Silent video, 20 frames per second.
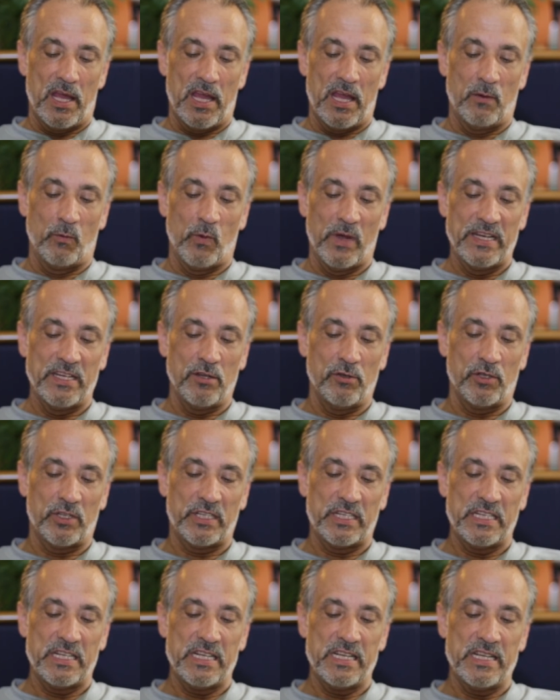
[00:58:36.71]
And when you
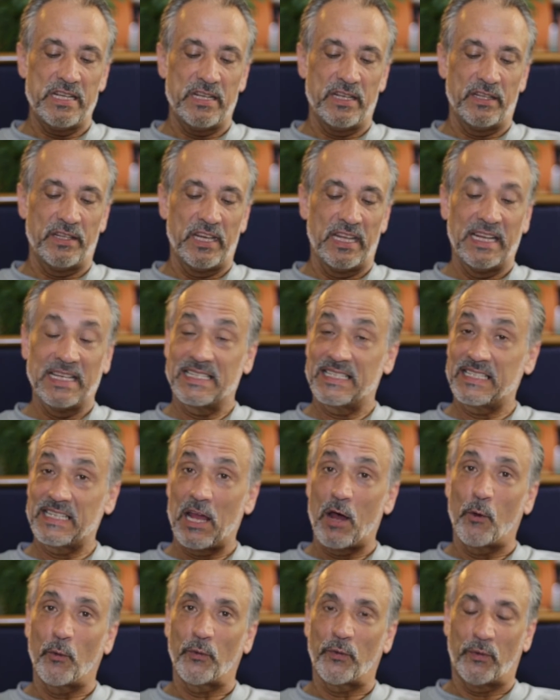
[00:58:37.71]
see that a
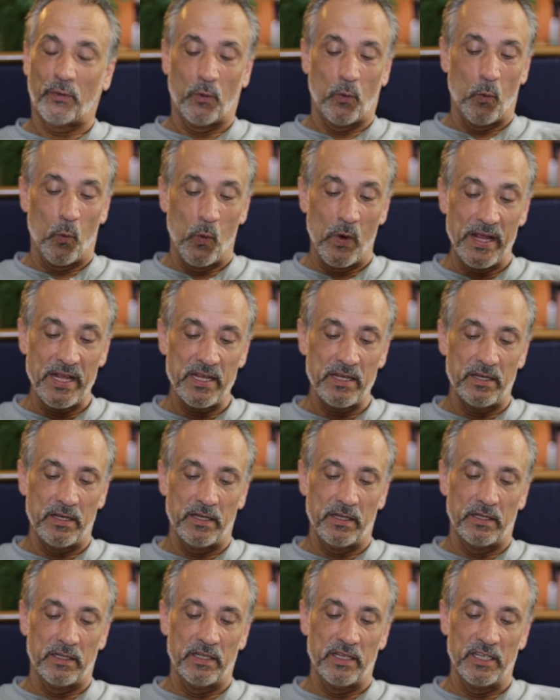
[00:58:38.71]
south
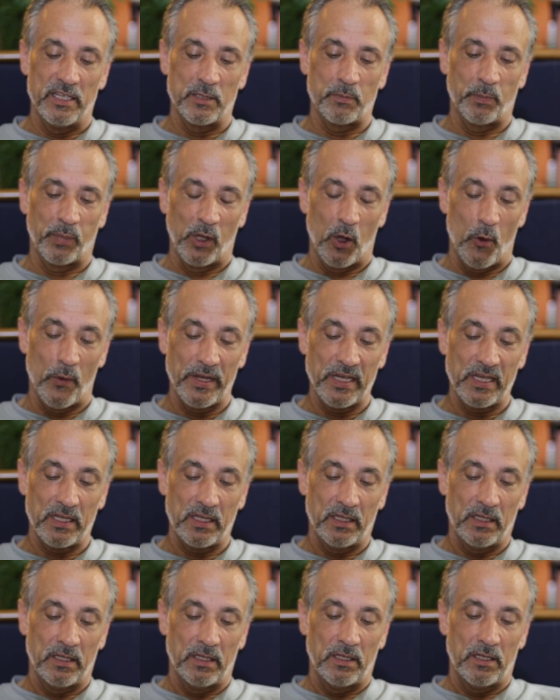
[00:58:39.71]
wind is blowing,
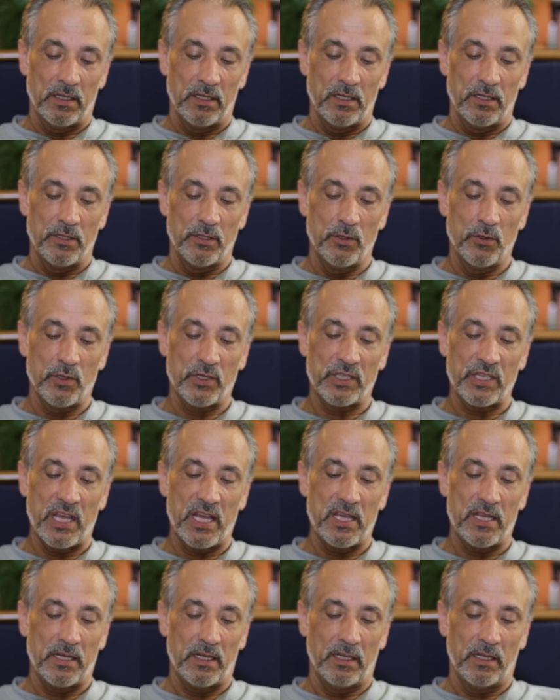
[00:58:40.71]
you
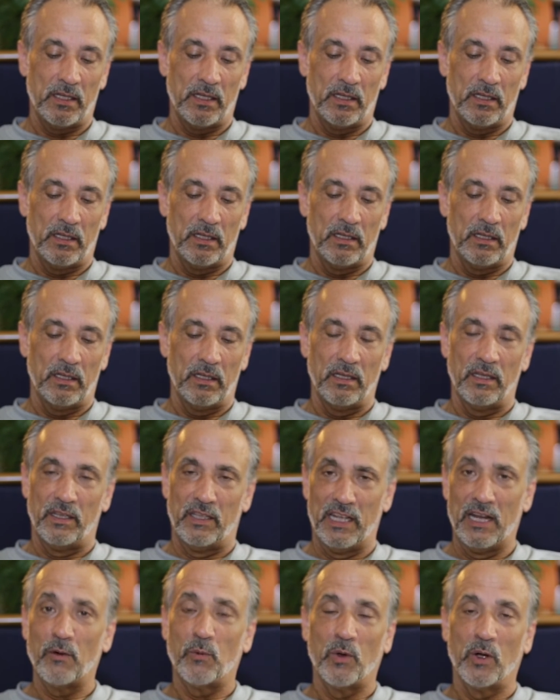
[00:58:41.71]
say,
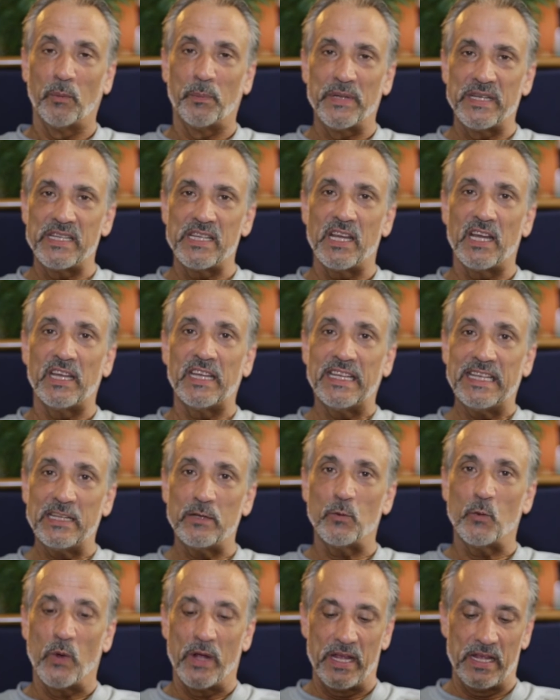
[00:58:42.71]
there will be a
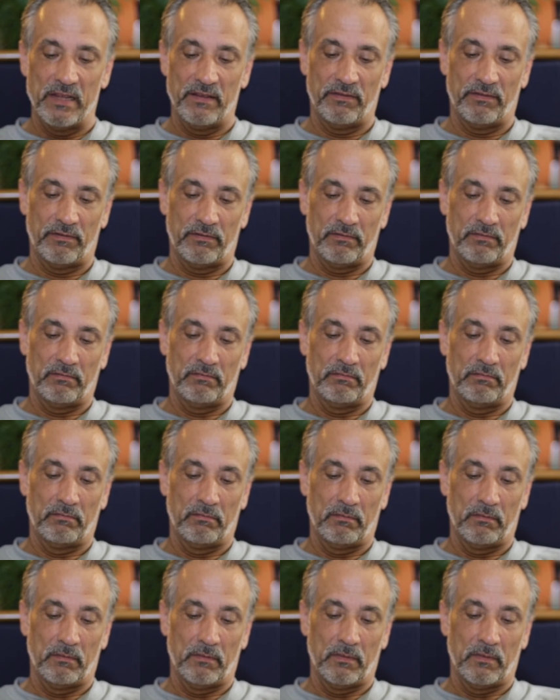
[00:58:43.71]
heat wave.
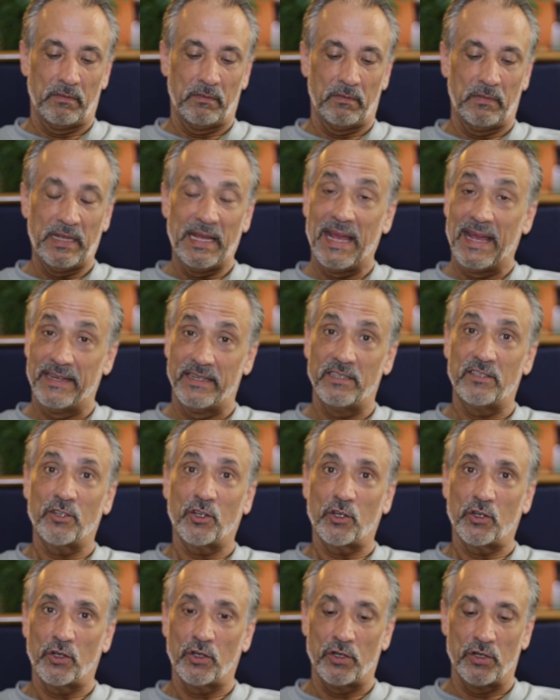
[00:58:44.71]
And it
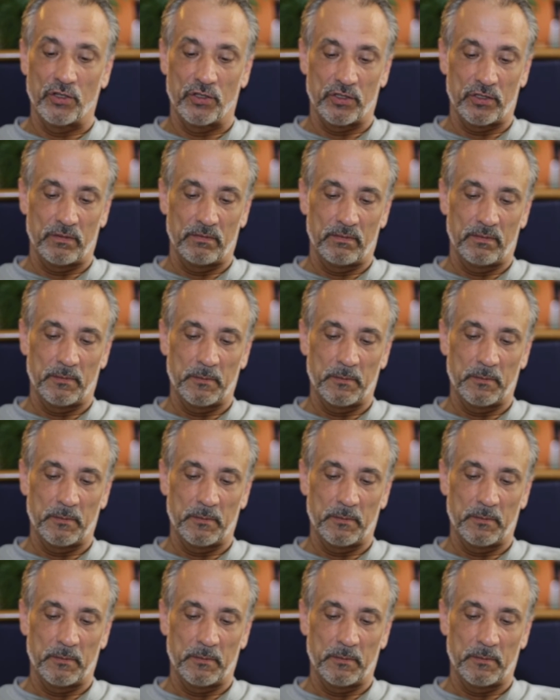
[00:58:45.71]
occurs.